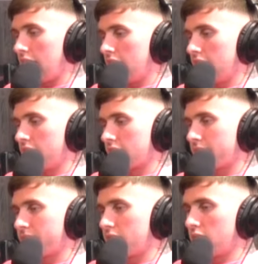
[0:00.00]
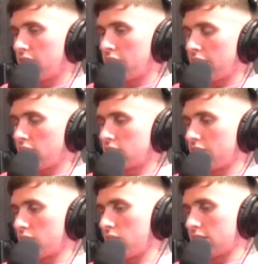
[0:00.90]
And you know, every rider has
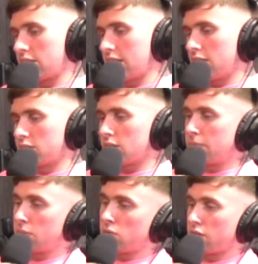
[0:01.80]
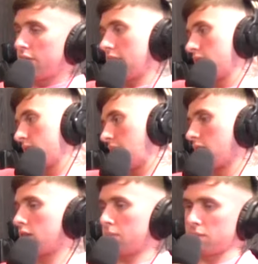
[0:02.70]
different goals. I say, you know, some people want to finish in
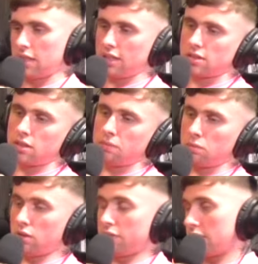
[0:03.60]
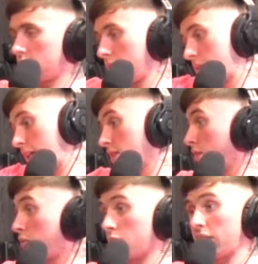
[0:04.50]
the top six, some people want to finish top ten,
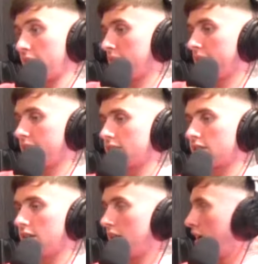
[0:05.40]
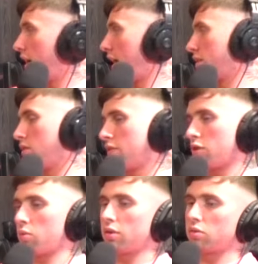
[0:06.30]
some want to win every race. And you know,
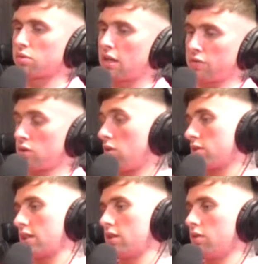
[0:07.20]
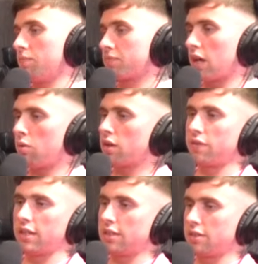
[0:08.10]
if you're one of those riders for toxic, you know, I want to
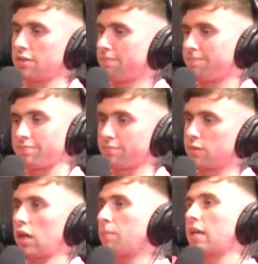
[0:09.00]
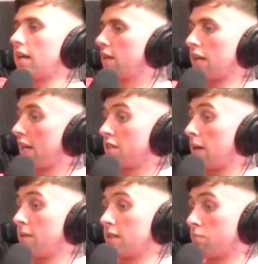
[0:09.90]
finish top 10 in a
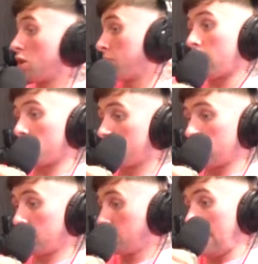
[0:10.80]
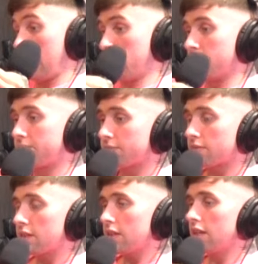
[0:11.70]
championship doesn't matter what championship to anyone
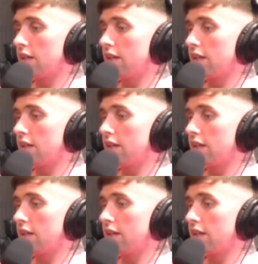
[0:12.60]
mm-hmm.